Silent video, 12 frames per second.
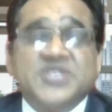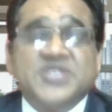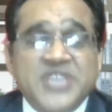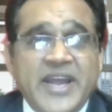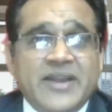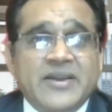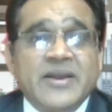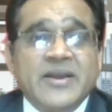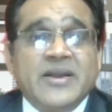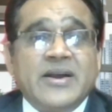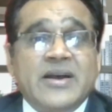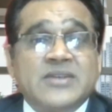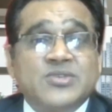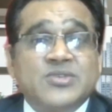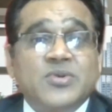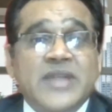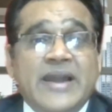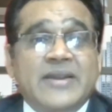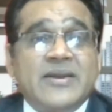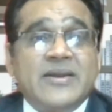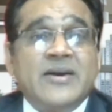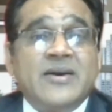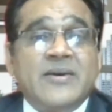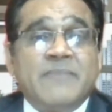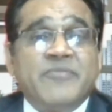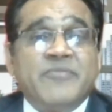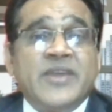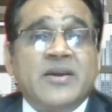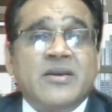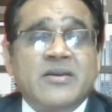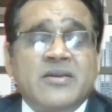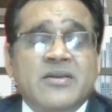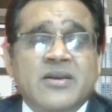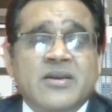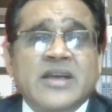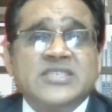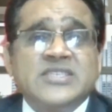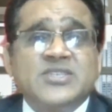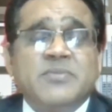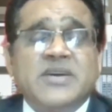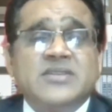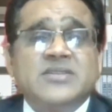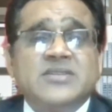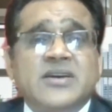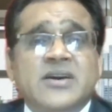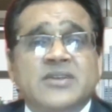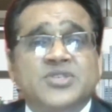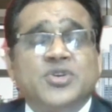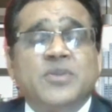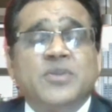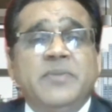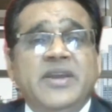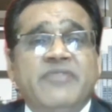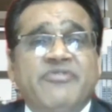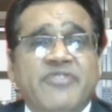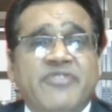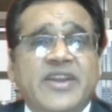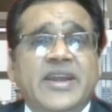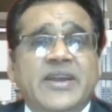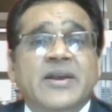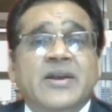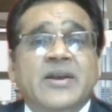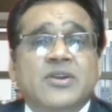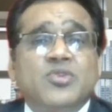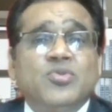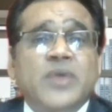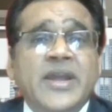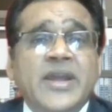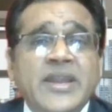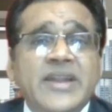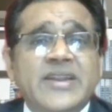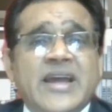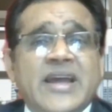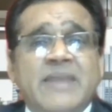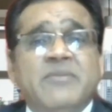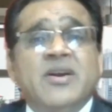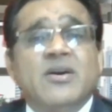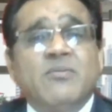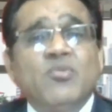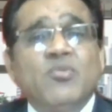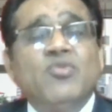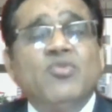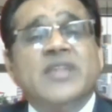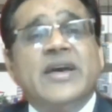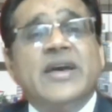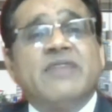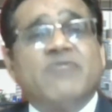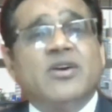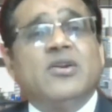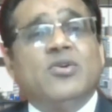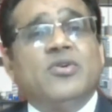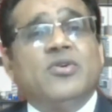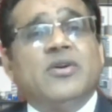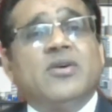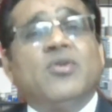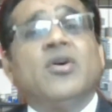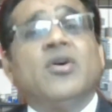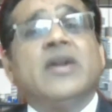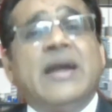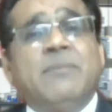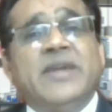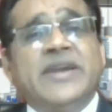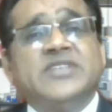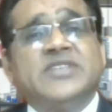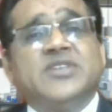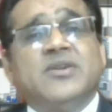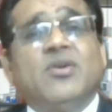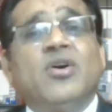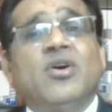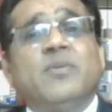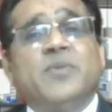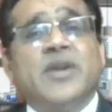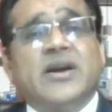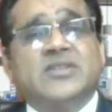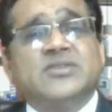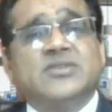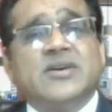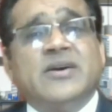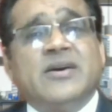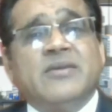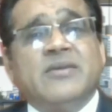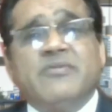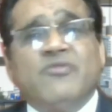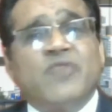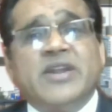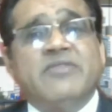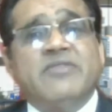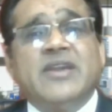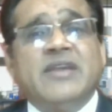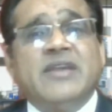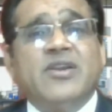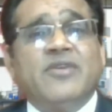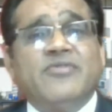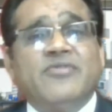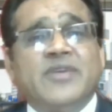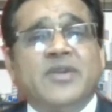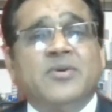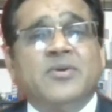checked so that customers should be free to any time move their workload or application or products, whatever level of